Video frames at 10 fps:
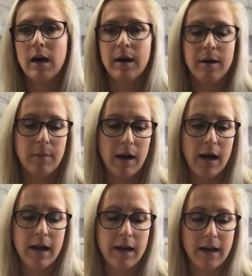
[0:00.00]

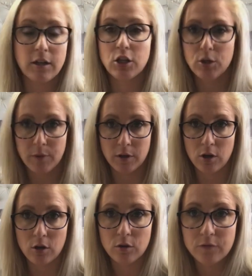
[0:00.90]
I had a coupon
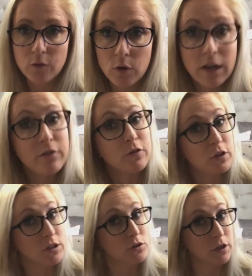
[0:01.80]
code for a
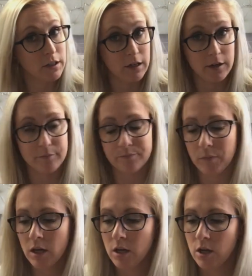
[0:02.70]
free straightening iron.
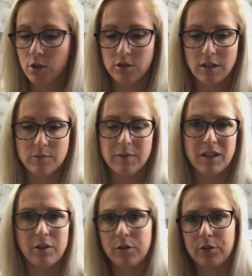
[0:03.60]
You just had to spend
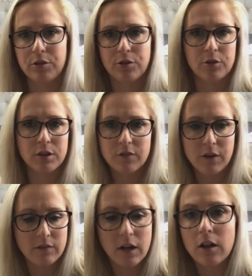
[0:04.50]
like
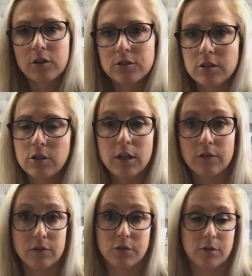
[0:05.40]
$35 and then you got
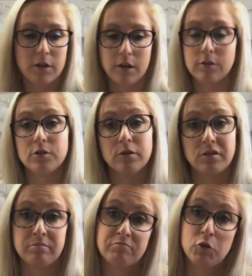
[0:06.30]
a free straightening iron. So I was
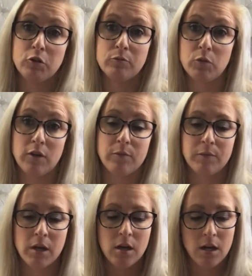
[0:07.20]
like, cool, whatever.
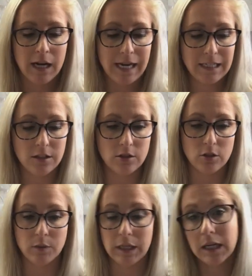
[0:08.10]
I needed a
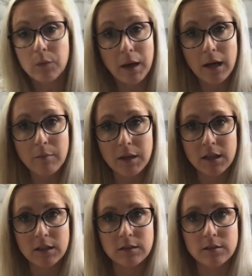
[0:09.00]
new one anyway
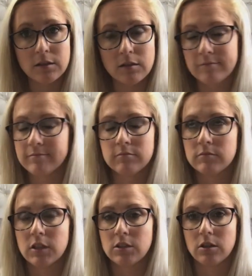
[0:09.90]
because
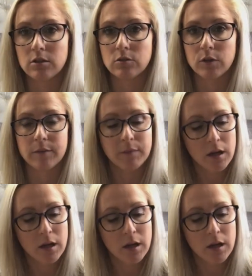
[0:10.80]
it's a long story.